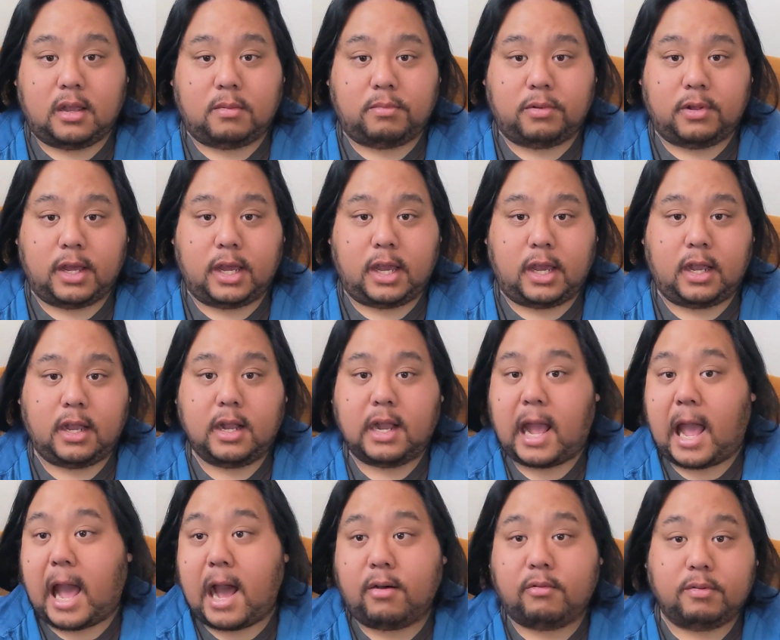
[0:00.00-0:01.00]
playing,
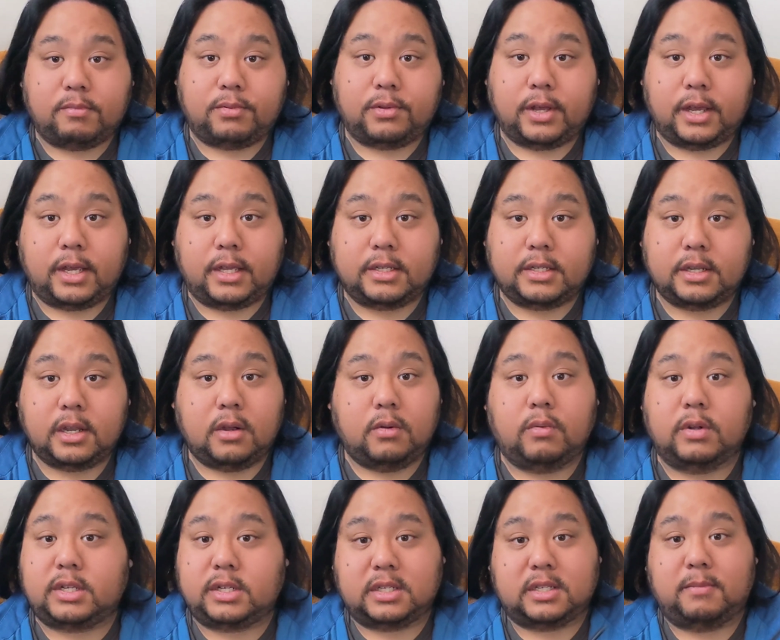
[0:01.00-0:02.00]
how it plays,
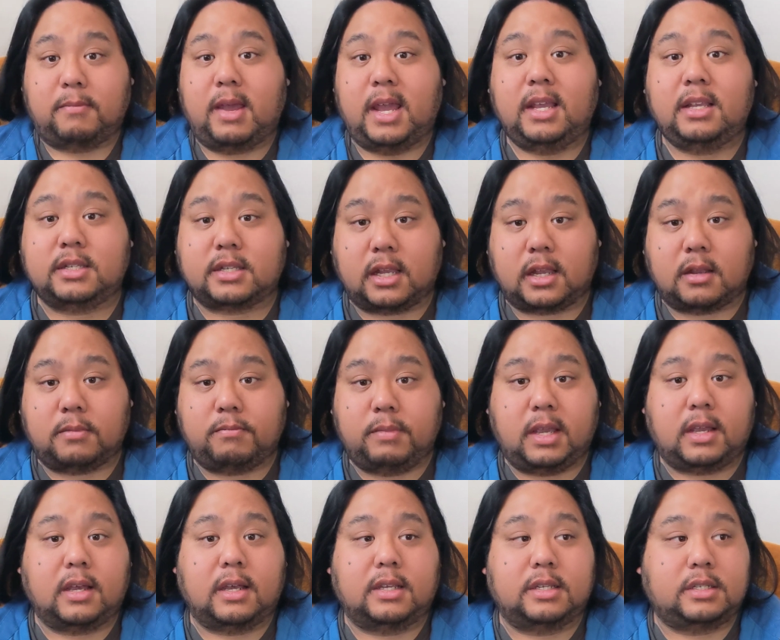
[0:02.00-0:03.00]
which is amazing
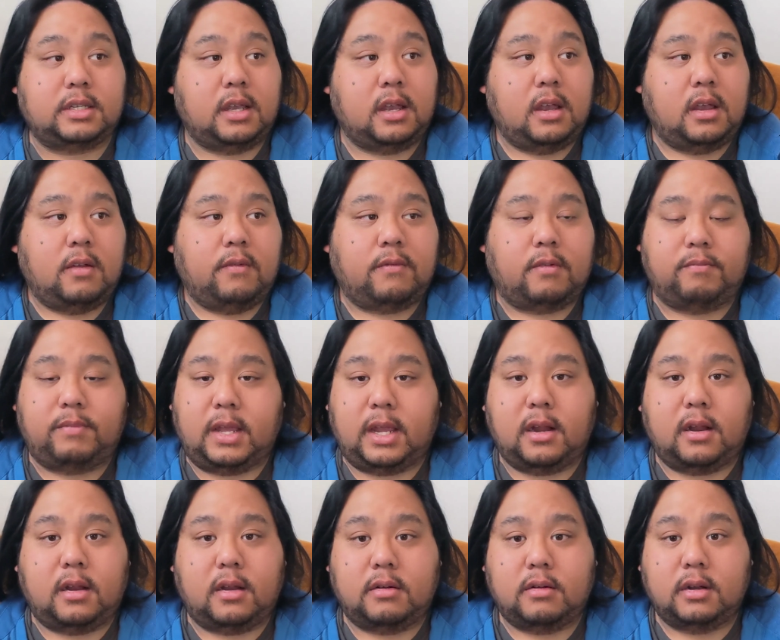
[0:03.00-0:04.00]
because from
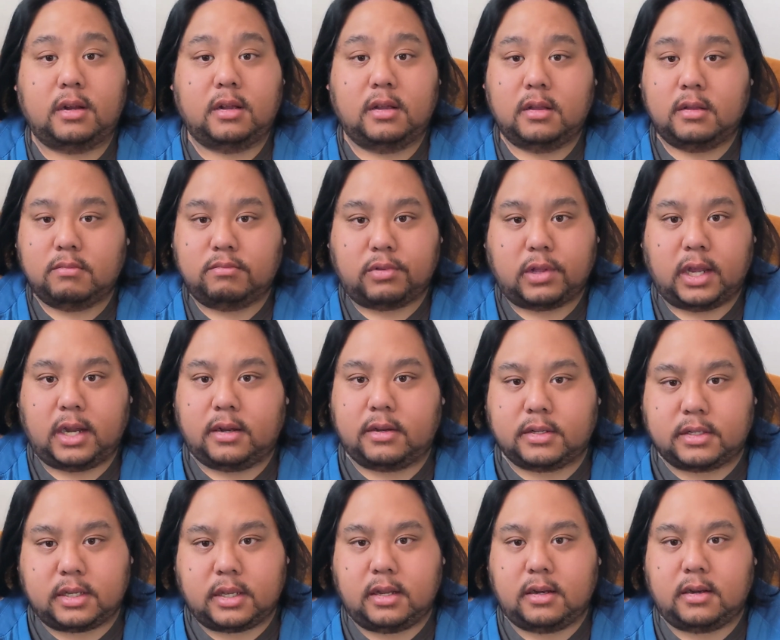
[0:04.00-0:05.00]
there,
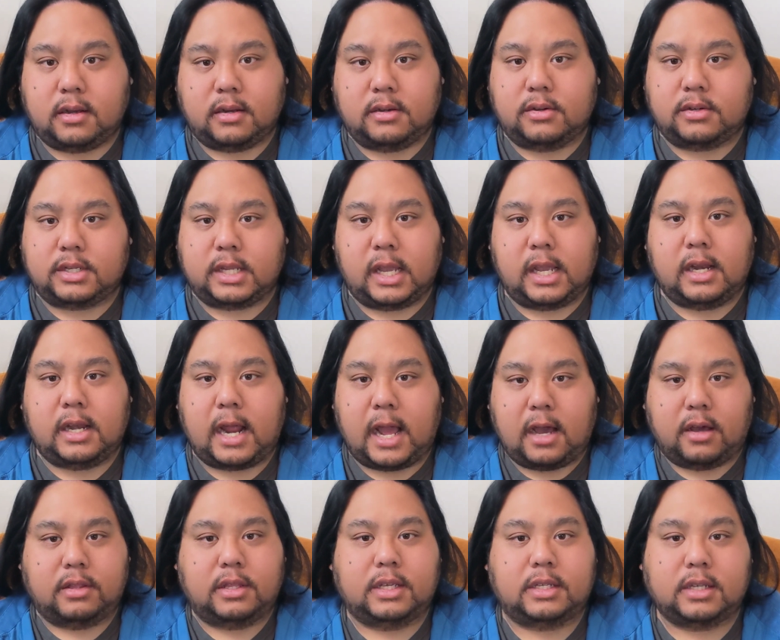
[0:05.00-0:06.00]
players can understand
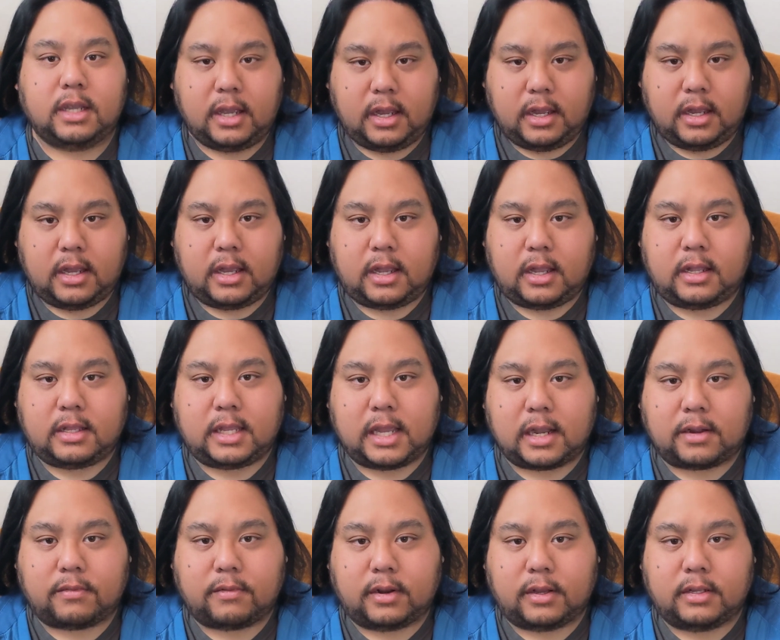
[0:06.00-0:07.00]
how this
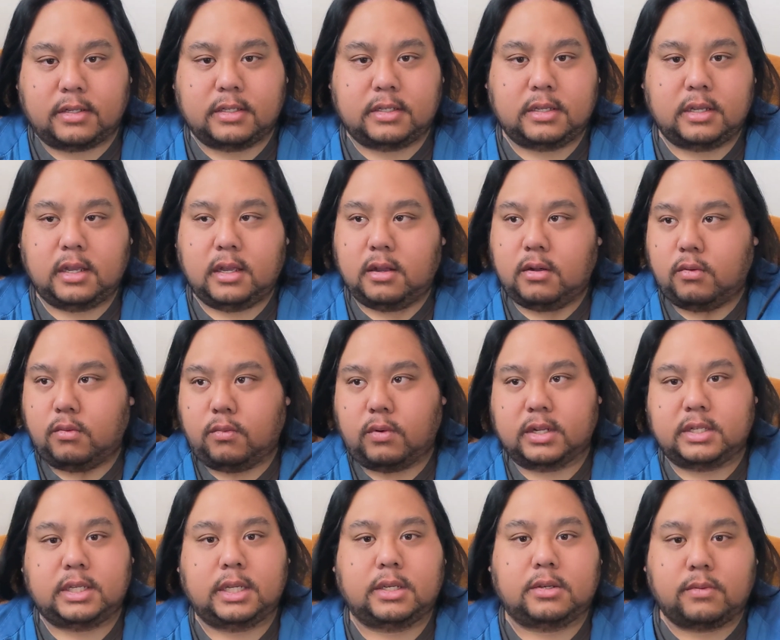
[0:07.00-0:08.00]
deck runs,
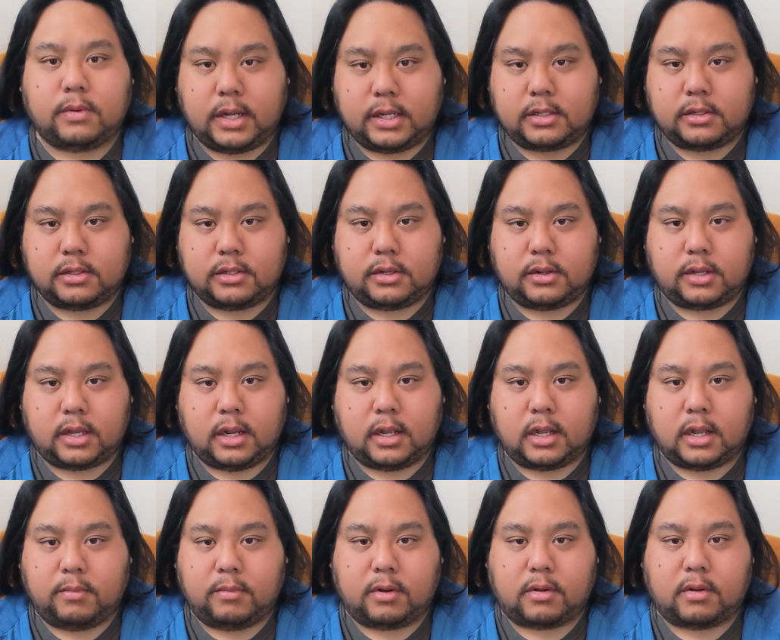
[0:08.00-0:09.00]
what situations you can
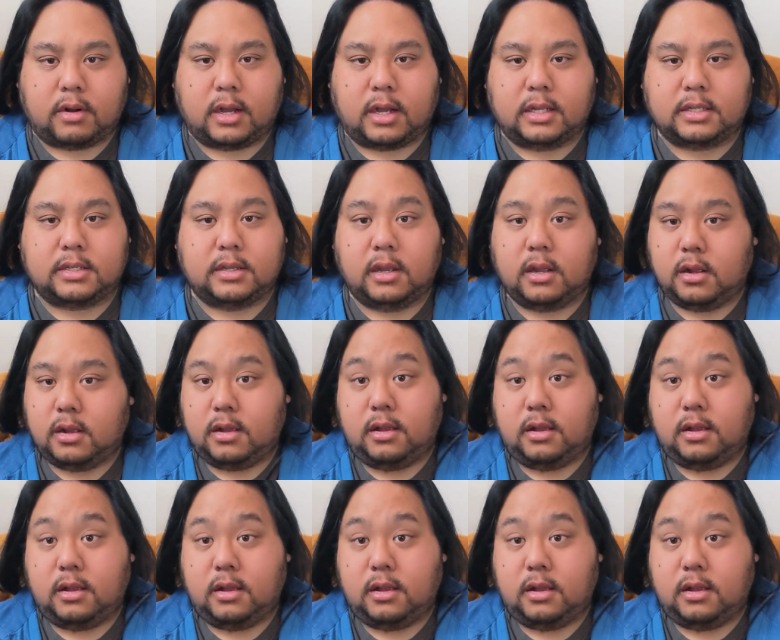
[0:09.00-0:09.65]
come across,